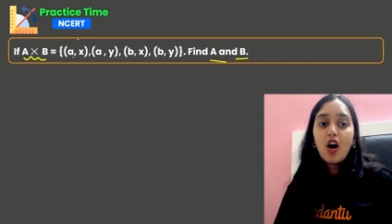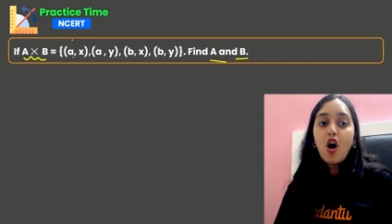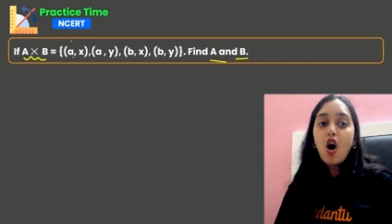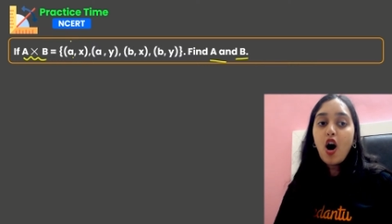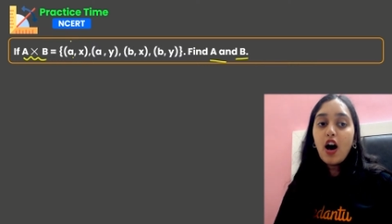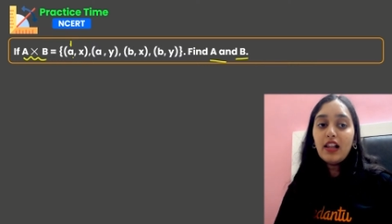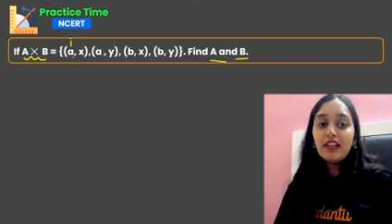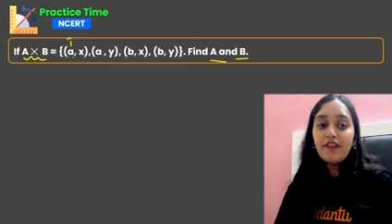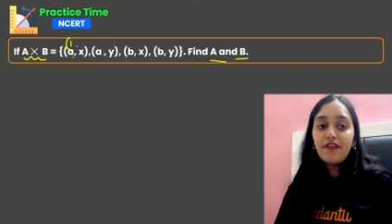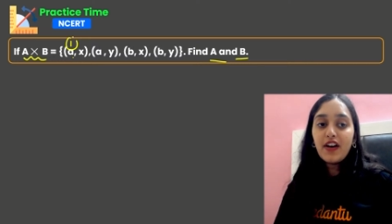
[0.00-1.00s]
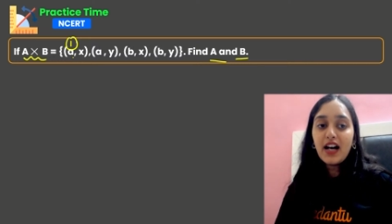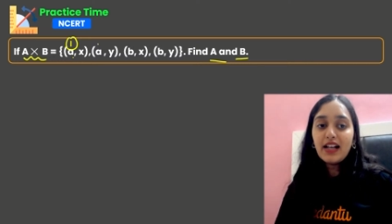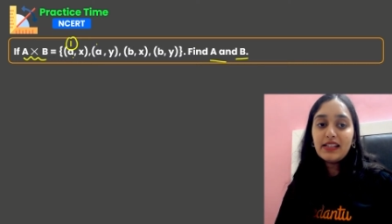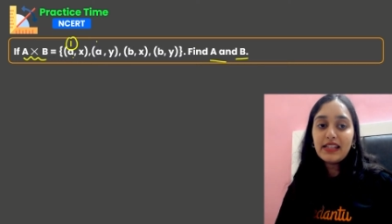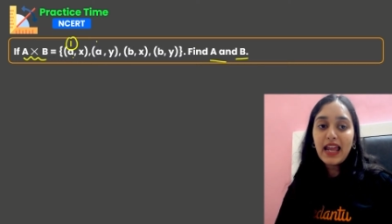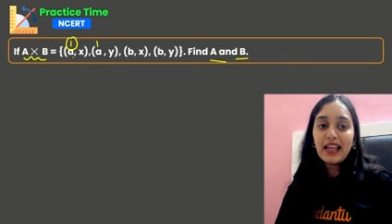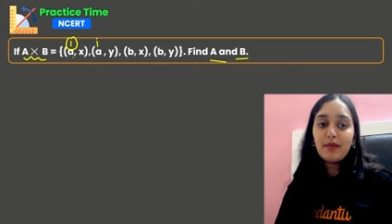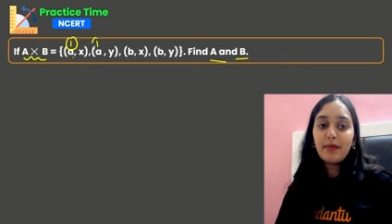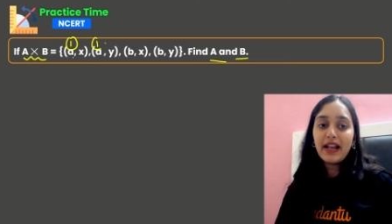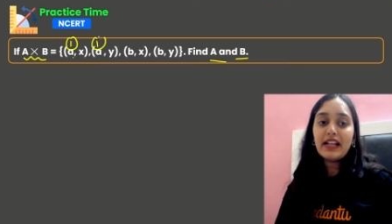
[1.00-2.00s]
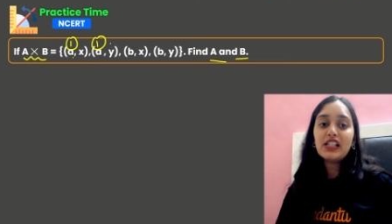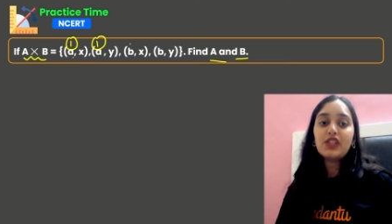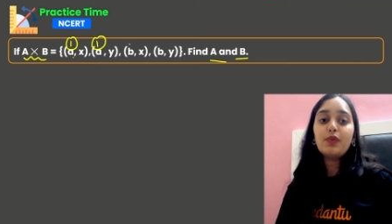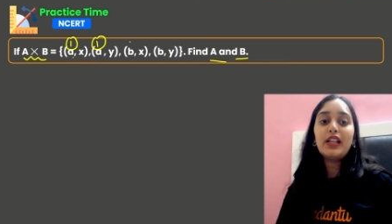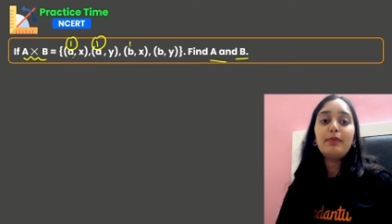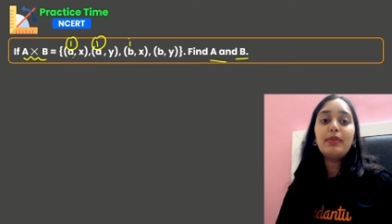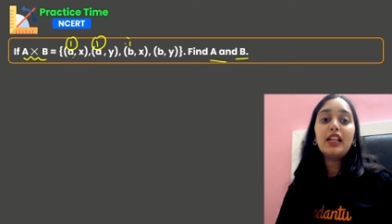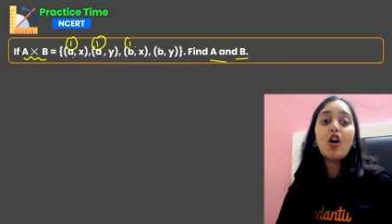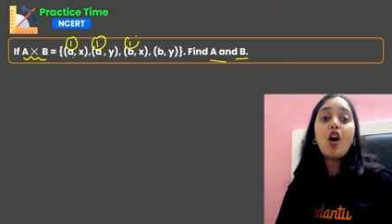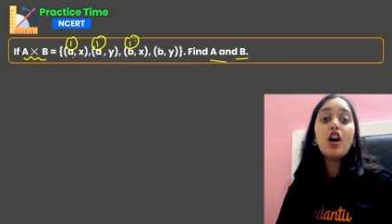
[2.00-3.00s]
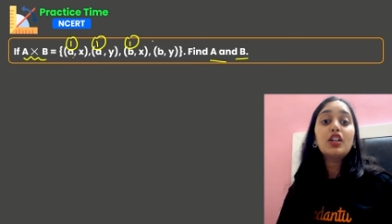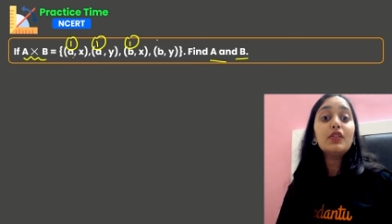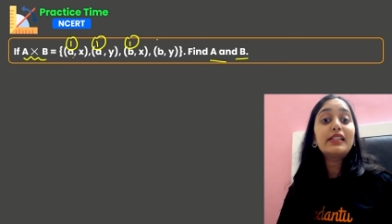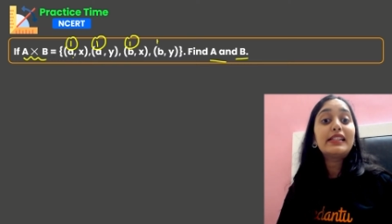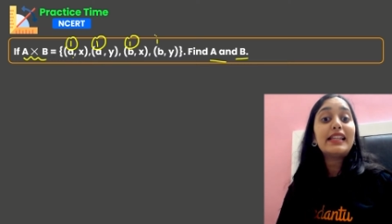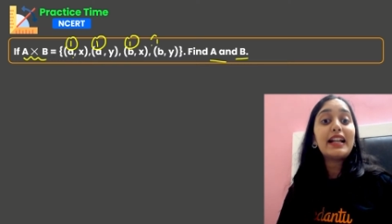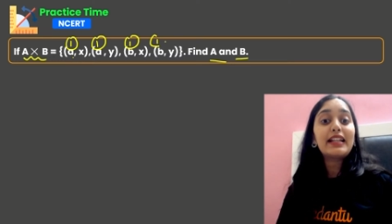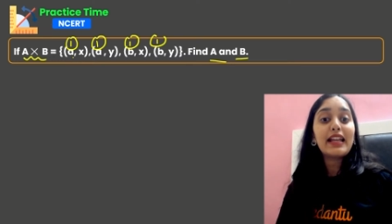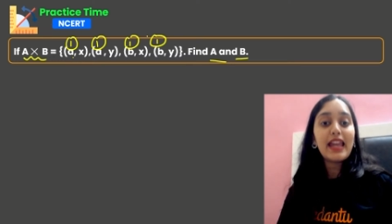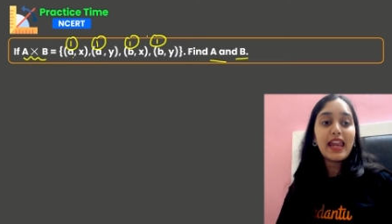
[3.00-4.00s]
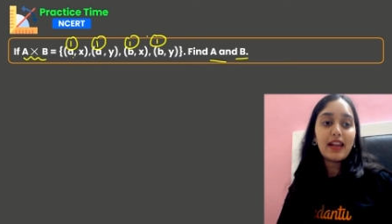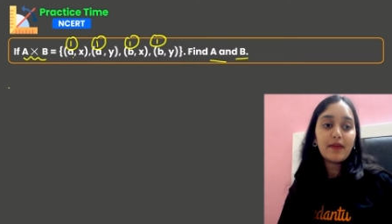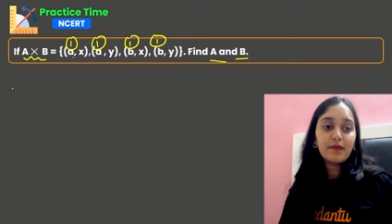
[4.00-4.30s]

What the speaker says: All the first elements will belong to set A.